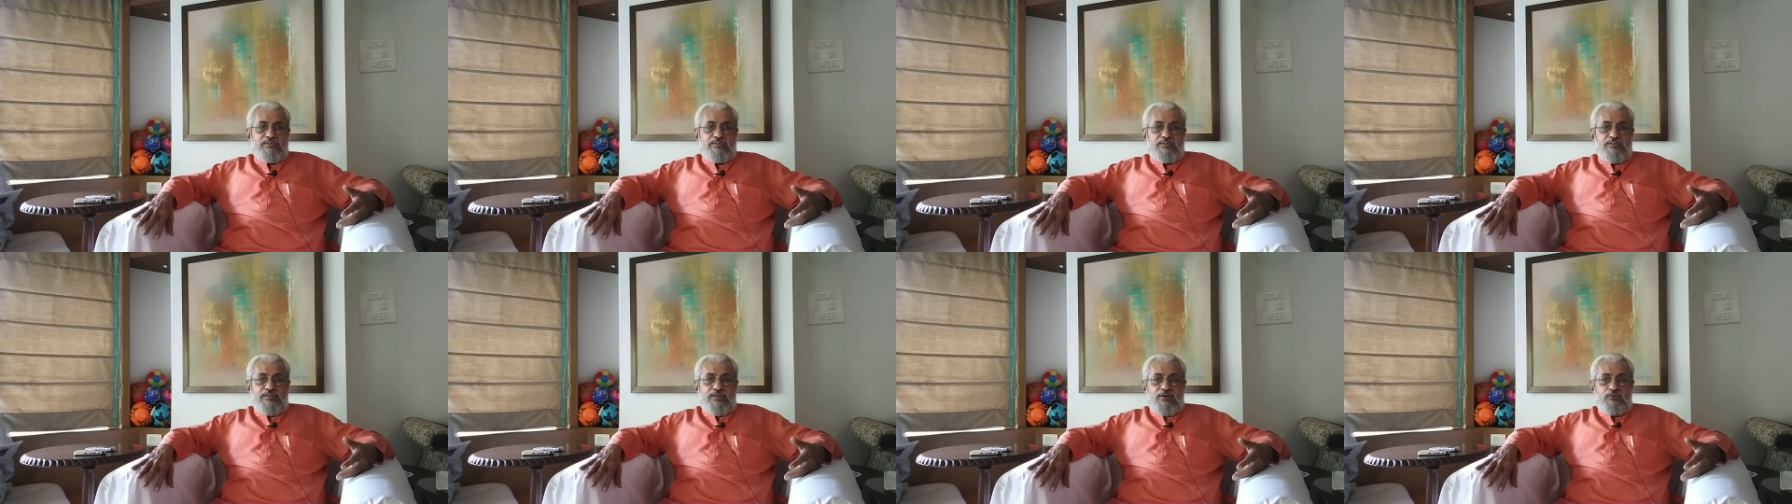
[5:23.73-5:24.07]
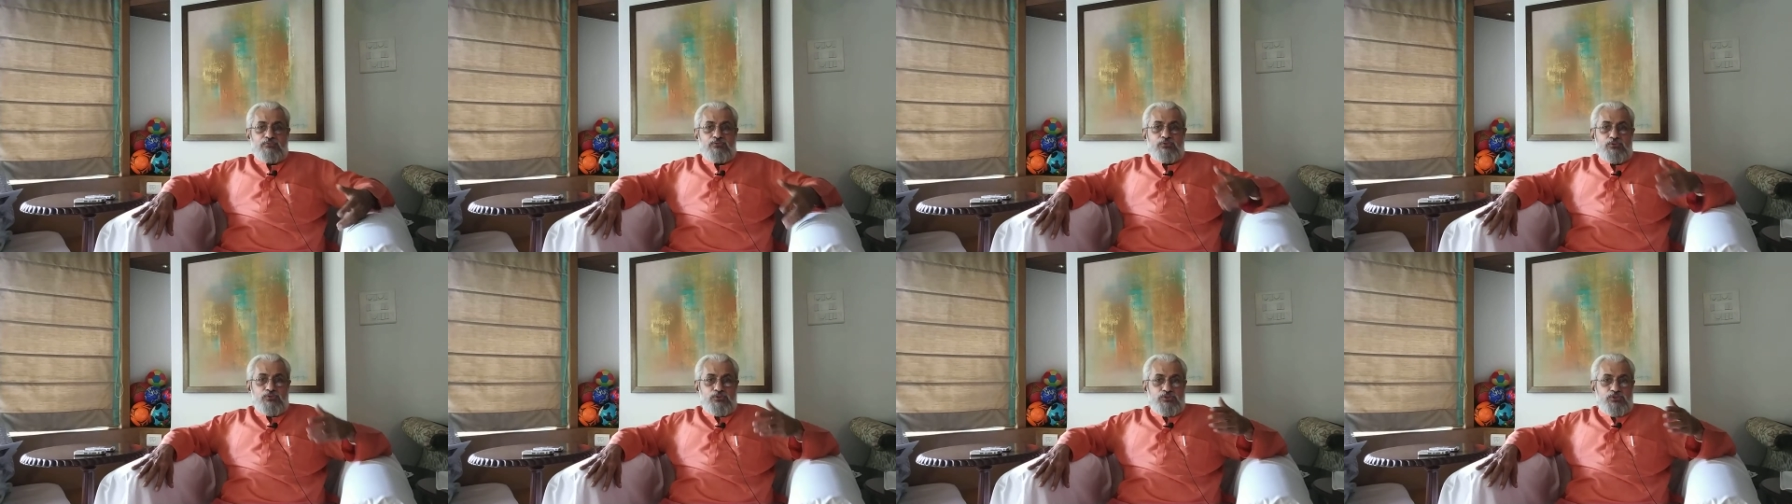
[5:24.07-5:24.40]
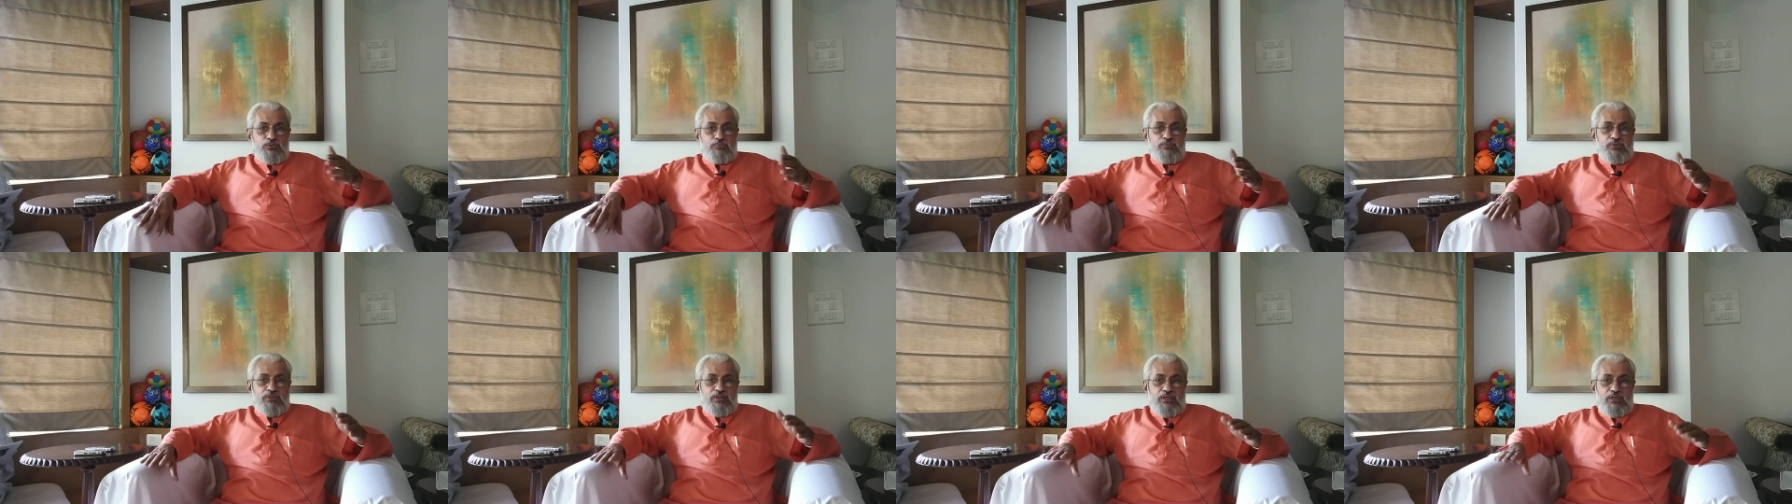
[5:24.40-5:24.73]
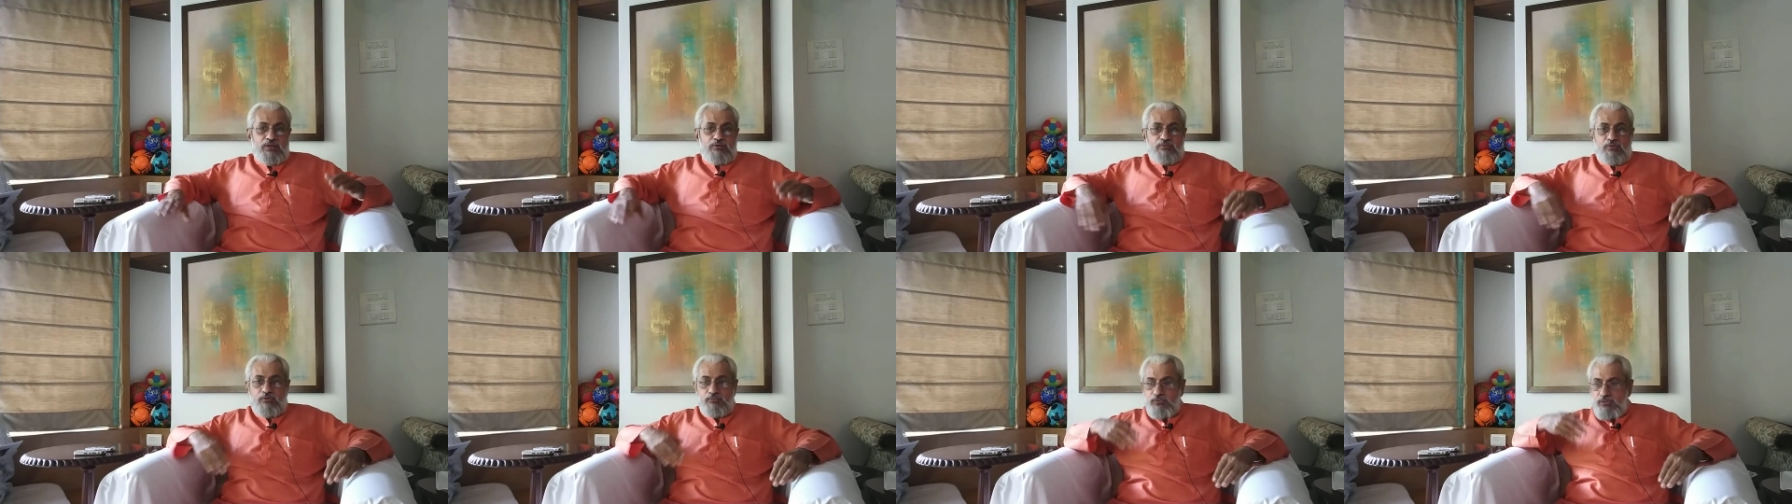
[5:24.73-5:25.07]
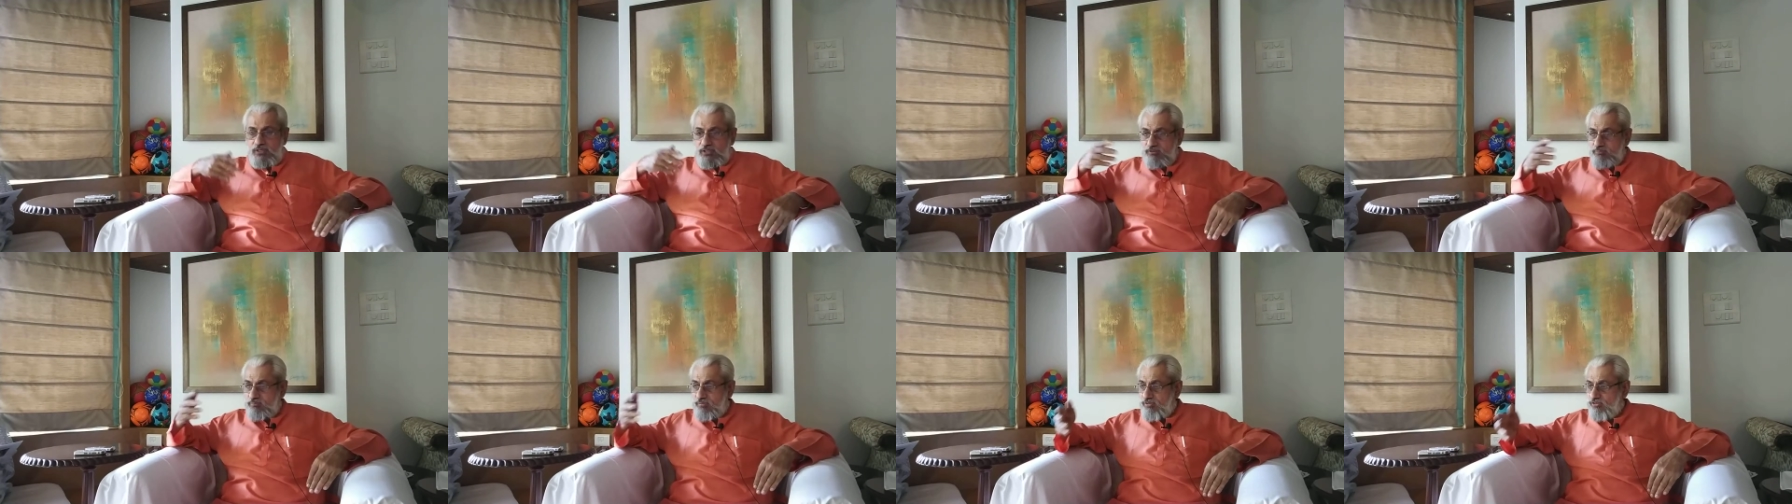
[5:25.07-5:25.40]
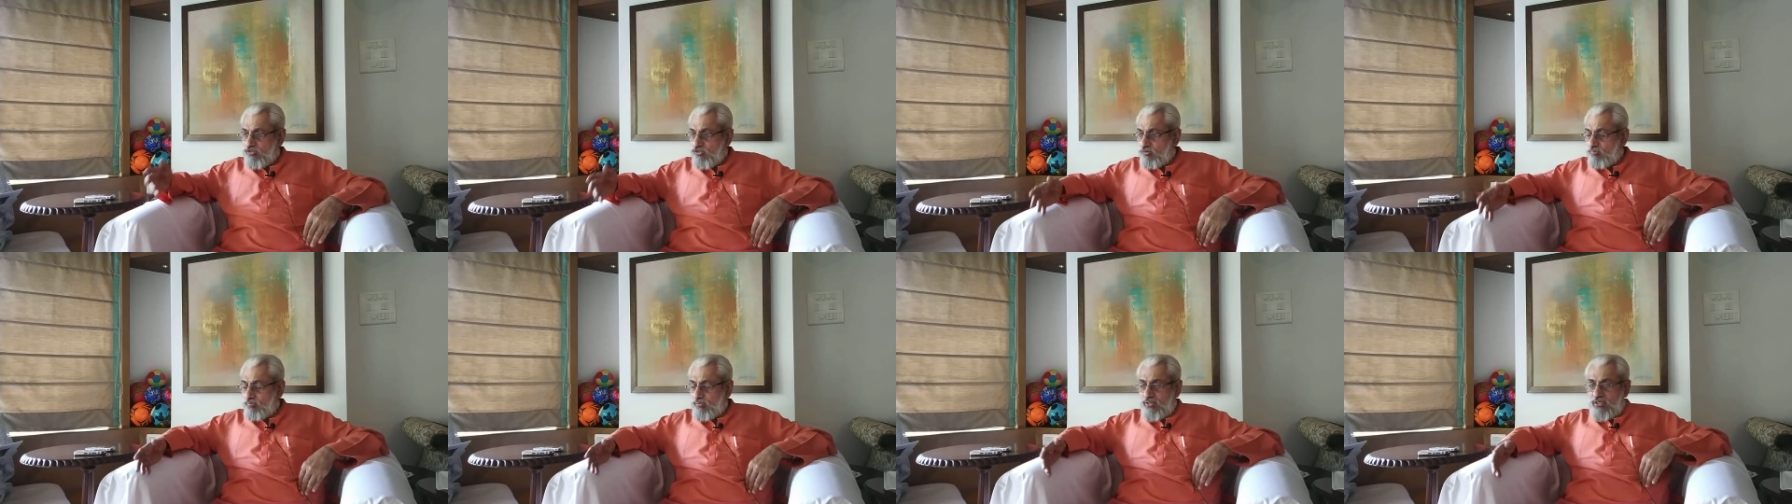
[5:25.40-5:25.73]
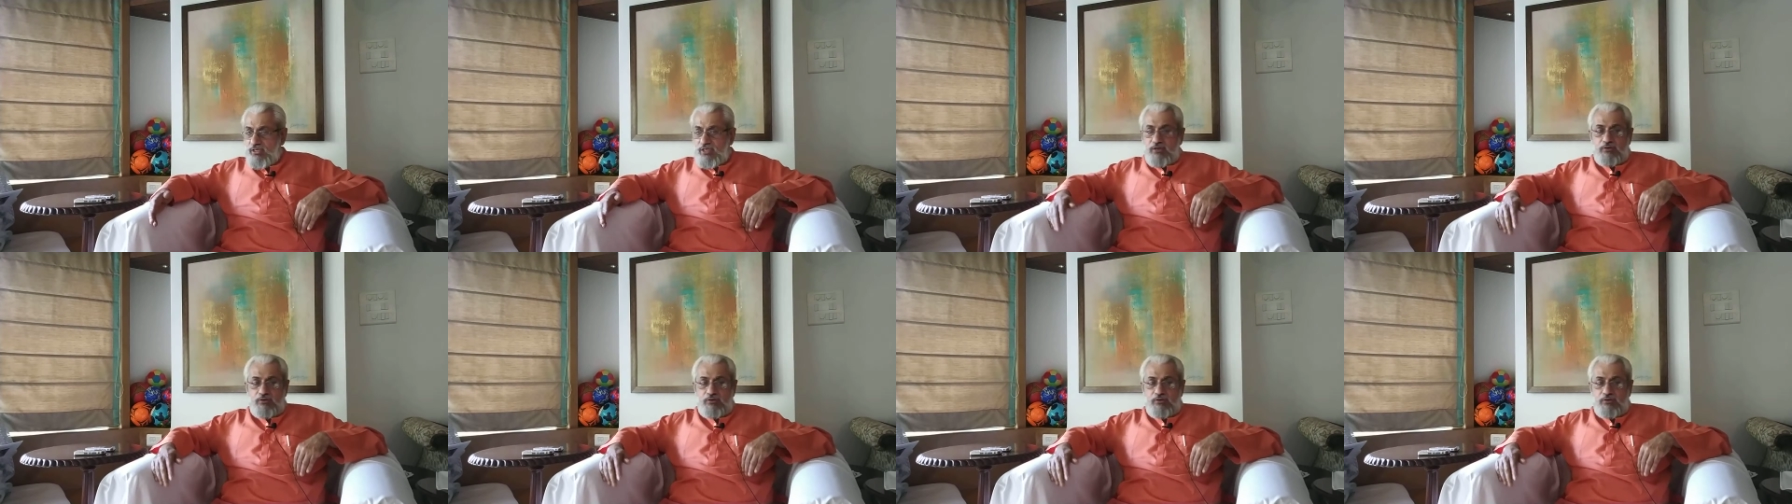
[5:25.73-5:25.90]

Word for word: How you should behave, how your husband should behave,